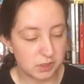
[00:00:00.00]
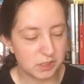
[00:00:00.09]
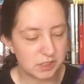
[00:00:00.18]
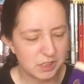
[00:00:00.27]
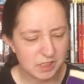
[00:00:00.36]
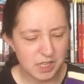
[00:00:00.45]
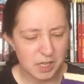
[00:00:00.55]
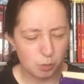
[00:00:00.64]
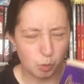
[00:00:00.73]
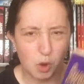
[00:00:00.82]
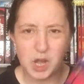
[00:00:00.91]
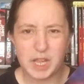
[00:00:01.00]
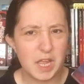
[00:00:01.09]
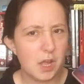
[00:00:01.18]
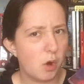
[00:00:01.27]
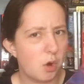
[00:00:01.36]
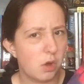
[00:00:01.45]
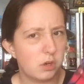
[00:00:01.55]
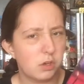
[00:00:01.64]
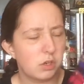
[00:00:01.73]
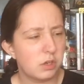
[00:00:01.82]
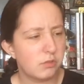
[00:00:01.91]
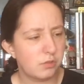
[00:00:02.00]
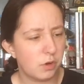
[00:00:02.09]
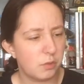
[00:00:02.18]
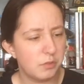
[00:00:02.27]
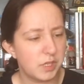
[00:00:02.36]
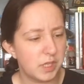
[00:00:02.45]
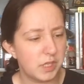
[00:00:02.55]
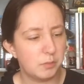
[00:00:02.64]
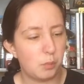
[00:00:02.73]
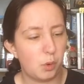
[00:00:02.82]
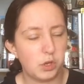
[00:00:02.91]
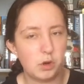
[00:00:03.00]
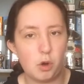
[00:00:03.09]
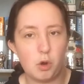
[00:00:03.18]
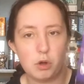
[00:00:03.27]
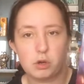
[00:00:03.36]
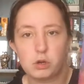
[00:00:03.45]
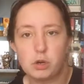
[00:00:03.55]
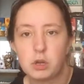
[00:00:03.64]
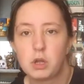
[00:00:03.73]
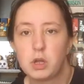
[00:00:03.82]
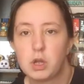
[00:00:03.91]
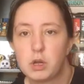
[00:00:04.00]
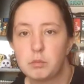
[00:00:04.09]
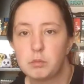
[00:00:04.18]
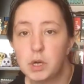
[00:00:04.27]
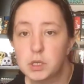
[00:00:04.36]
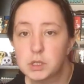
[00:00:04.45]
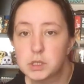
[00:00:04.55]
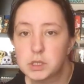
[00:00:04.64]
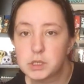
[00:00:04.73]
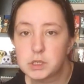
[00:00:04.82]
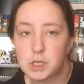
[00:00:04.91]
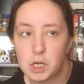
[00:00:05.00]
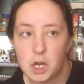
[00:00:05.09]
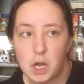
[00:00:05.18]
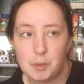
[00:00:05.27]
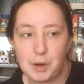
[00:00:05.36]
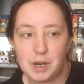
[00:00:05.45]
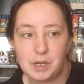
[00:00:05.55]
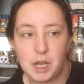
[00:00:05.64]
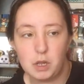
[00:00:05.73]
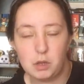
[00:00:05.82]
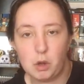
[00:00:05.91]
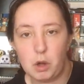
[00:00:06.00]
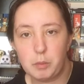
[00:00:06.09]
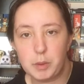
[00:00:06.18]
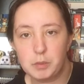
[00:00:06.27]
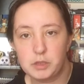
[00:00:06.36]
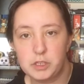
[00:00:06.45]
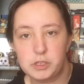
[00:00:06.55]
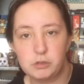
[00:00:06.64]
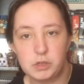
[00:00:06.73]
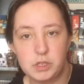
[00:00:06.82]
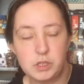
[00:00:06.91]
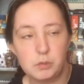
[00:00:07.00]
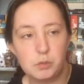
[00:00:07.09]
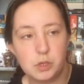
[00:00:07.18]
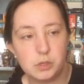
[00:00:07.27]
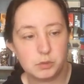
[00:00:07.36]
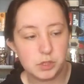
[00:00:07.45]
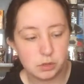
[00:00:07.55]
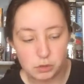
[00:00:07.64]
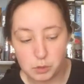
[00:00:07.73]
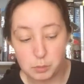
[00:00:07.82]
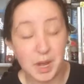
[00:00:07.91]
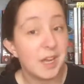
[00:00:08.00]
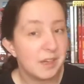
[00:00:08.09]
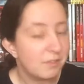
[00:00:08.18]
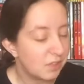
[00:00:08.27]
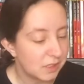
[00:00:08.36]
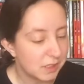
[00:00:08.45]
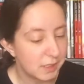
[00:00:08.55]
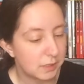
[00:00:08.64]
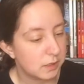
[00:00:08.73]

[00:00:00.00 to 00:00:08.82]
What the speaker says: This is a YA horror from the Point Horror books. Apparently a lot of people used to read them when they were younger, but I never did.